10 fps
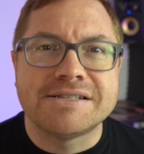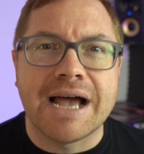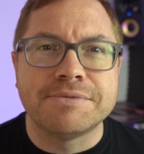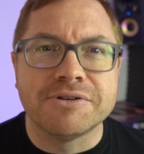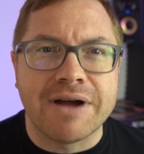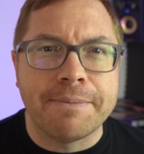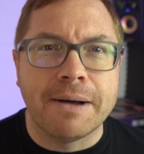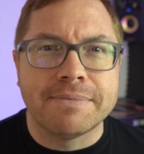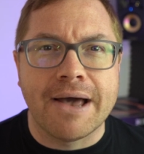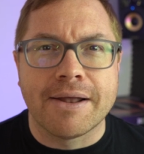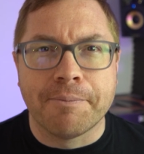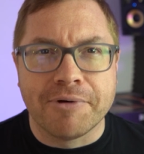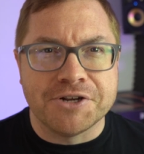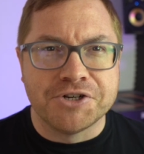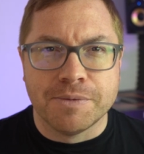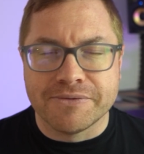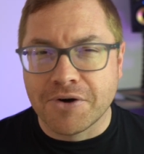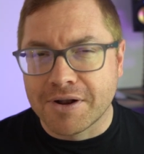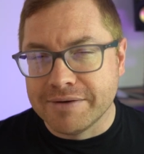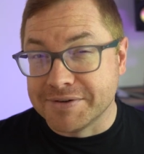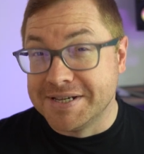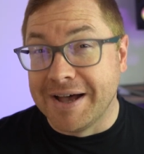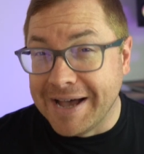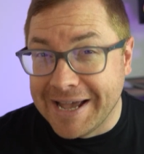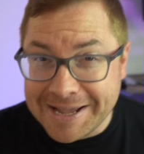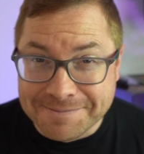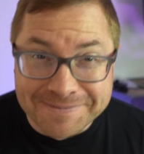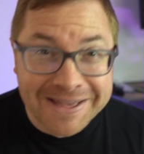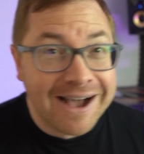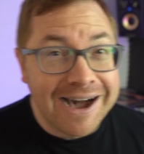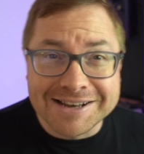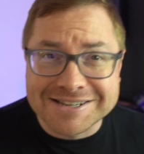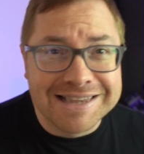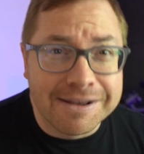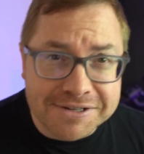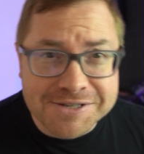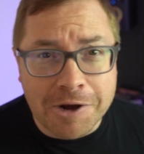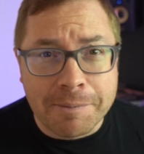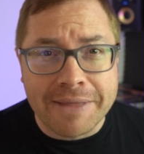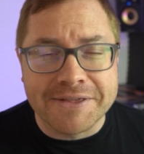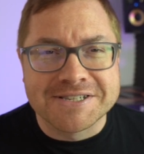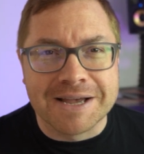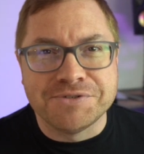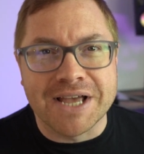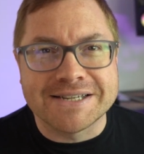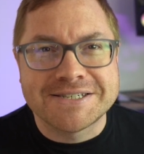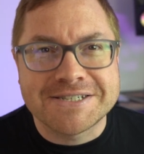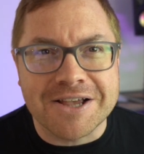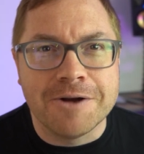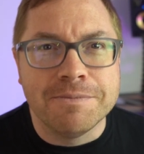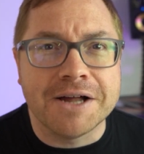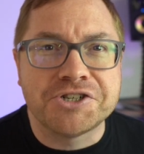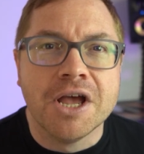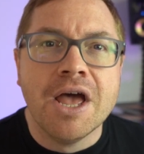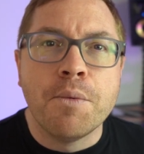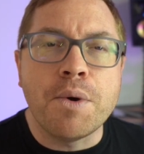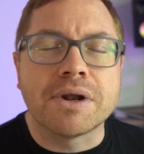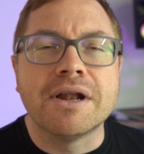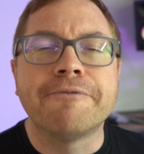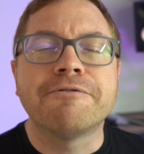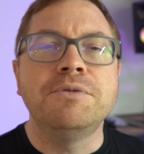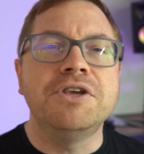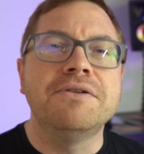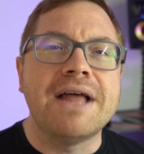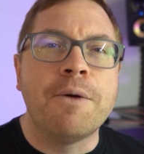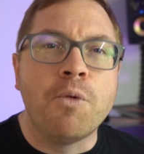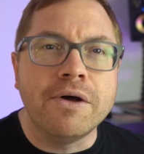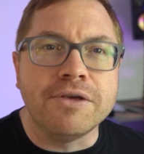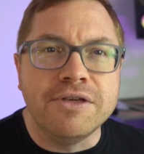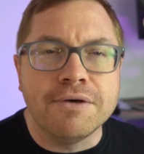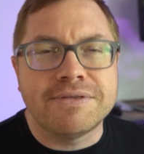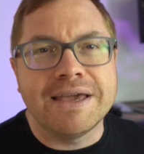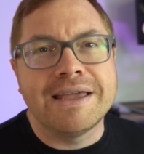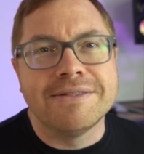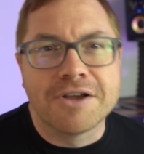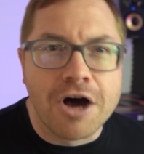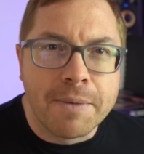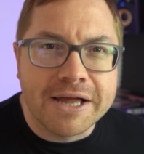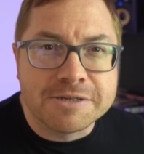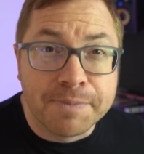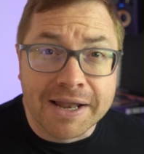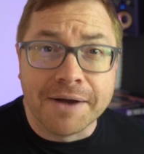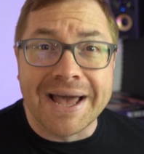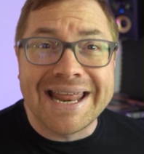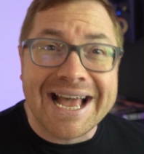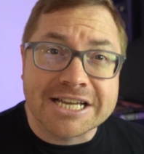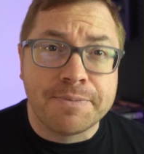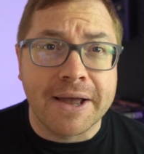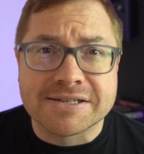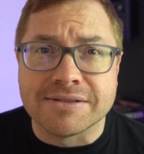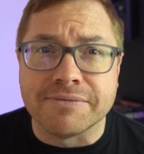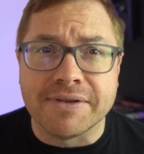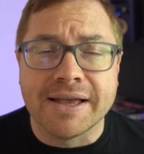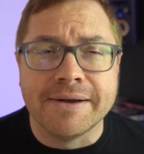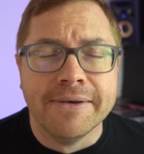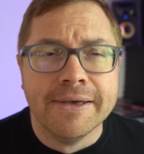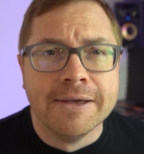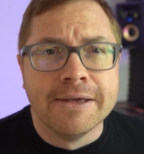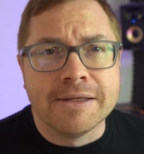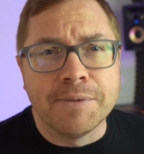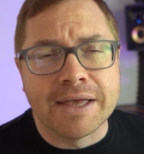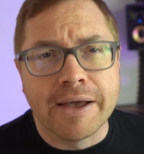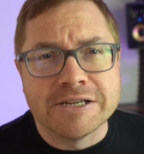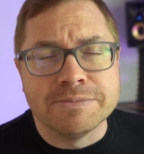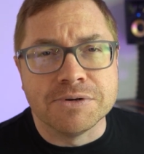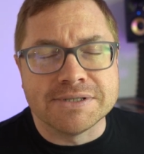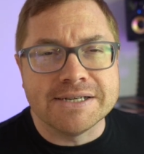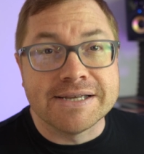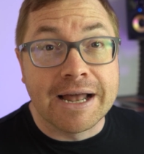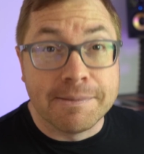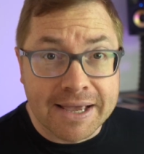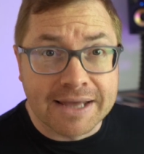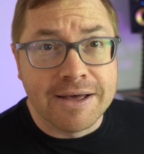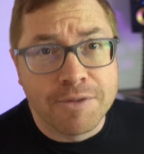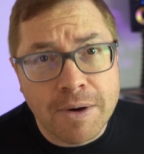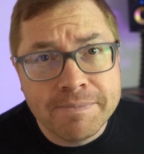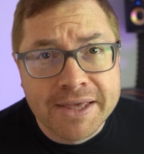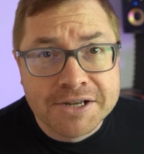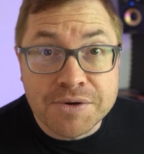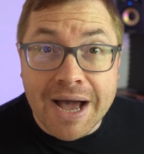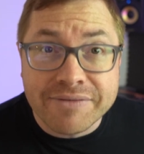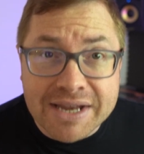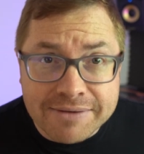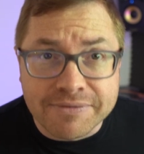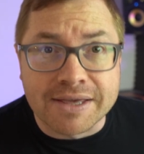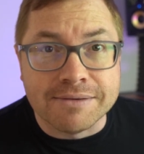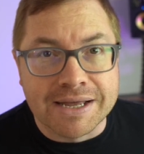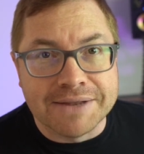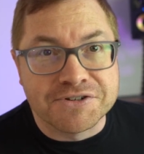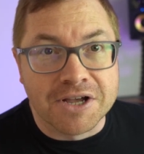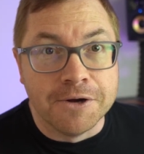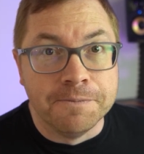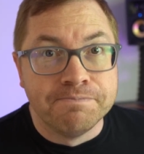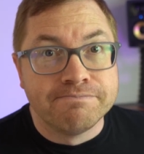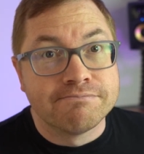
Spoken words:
It's time to wrap up now, and I'm pretty sure we've gone over time. I just love to talk about this subject so much. We want to know from you now what you think in the comments below. Any aspects of the video that we can go into more detail and make another one? Do you have an EV? And if so,